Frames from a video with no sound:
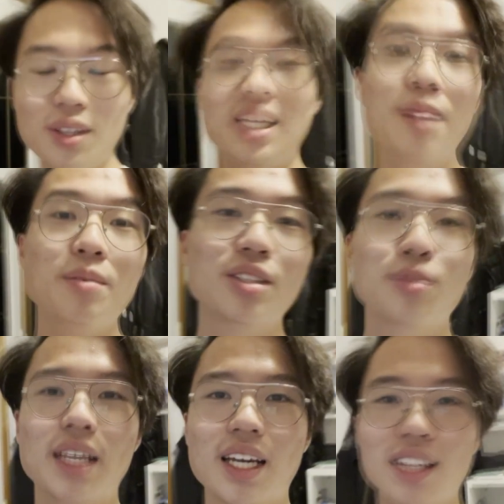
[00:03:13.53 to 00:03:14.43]
Well, that means
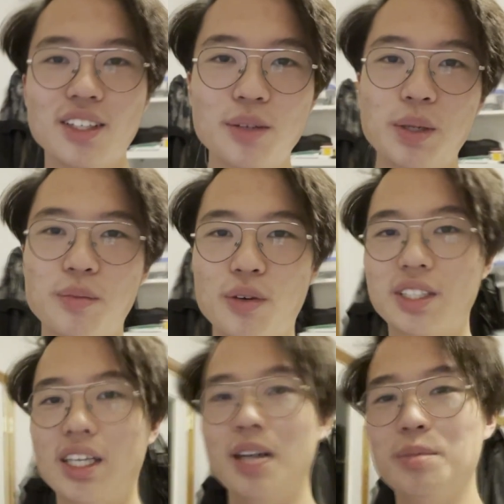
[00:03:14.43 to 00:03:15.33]
we get a little bit more
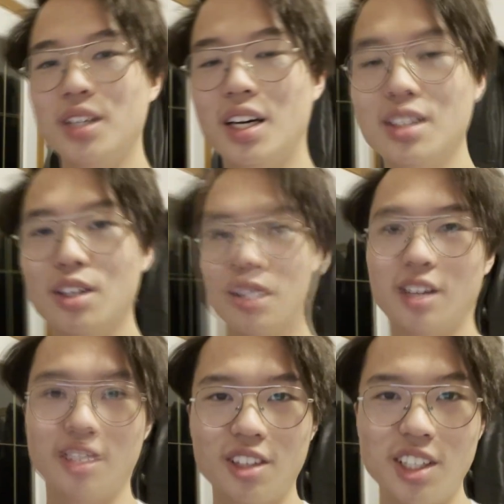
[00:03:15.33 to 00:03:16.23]
time to unload
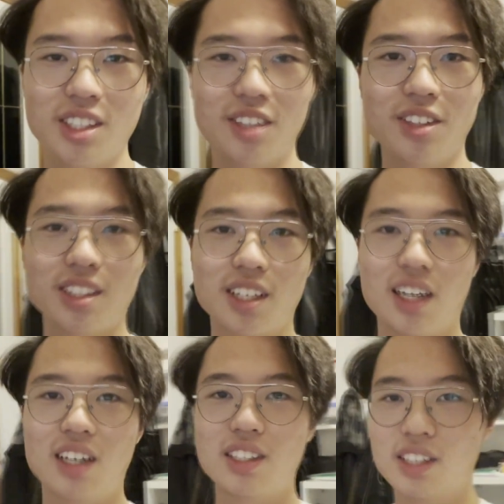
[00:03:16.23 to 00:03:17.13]
our 30 series
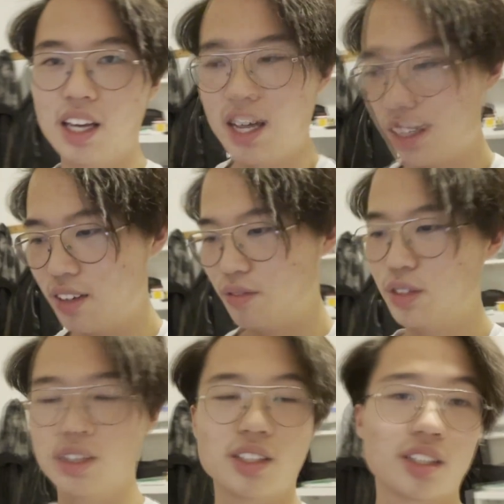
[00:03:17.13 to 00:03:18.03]
cards and a
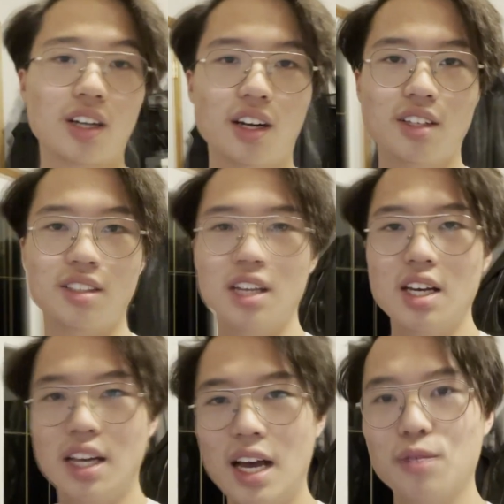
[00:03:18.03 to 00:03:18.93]
few other cards
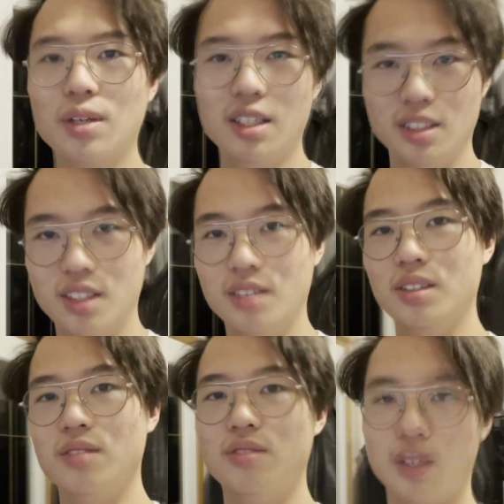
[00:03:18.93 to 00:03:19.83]
at
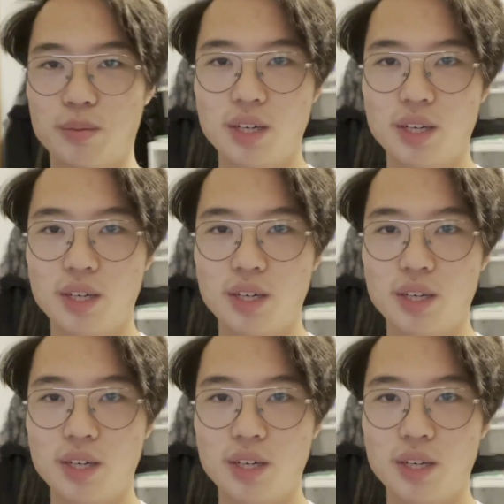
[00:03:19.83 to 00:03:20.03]
relatively fair